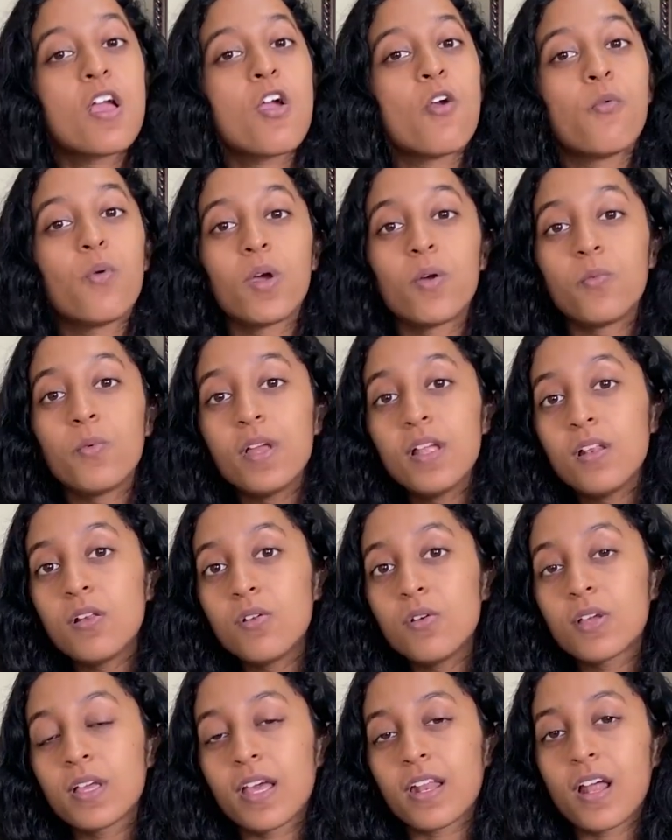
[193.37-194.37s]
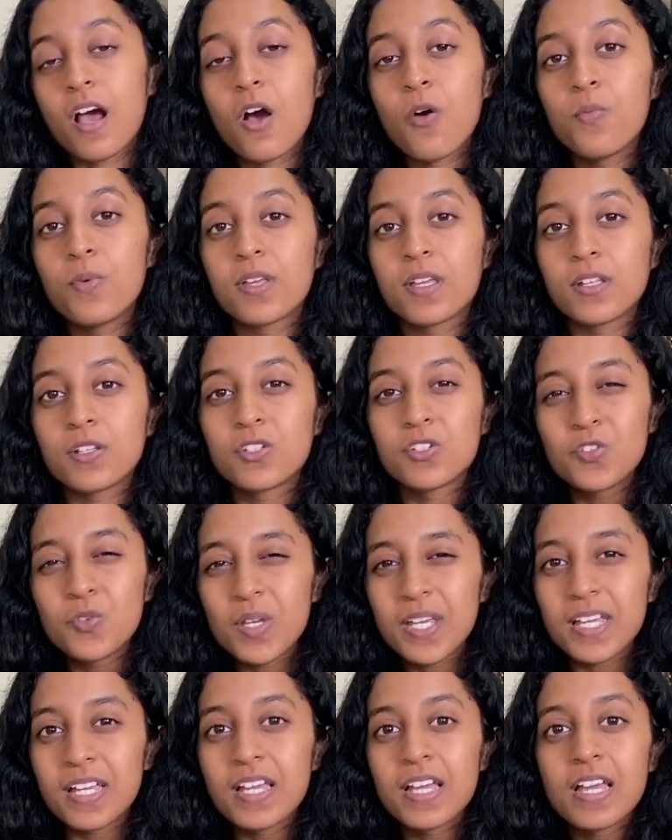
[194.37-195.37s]
where we look at how we can
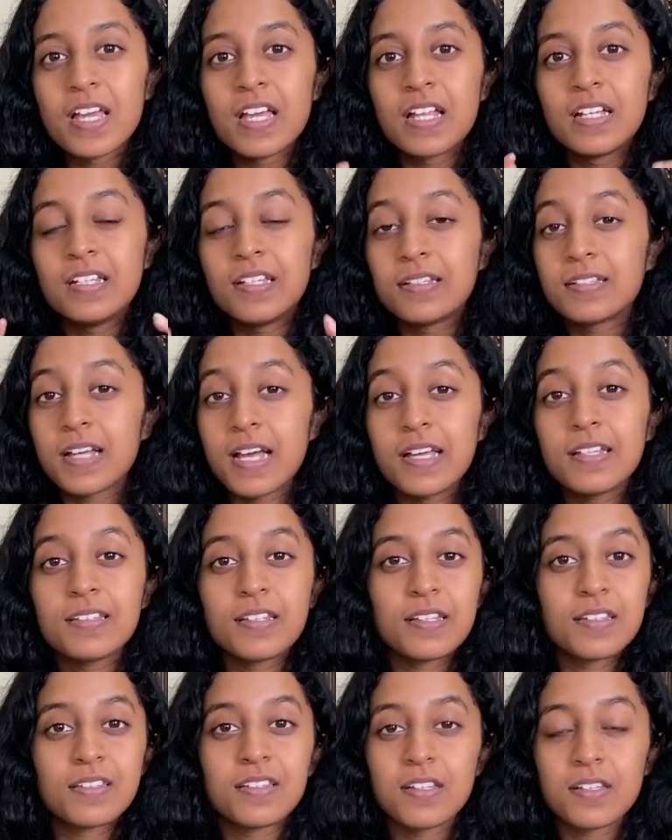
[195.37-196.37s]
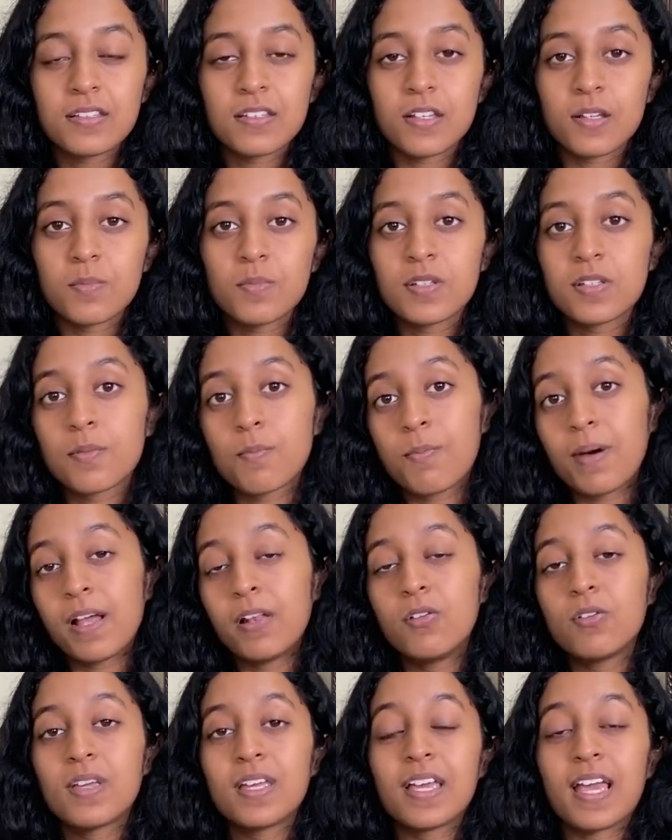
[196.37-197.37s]
tweak designs and systems by
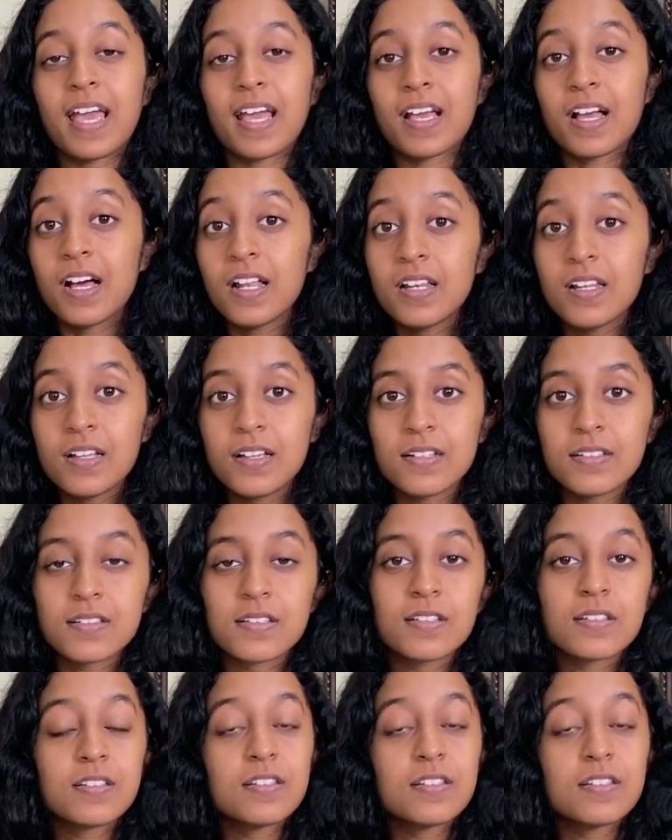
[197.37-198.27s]
looking at colors,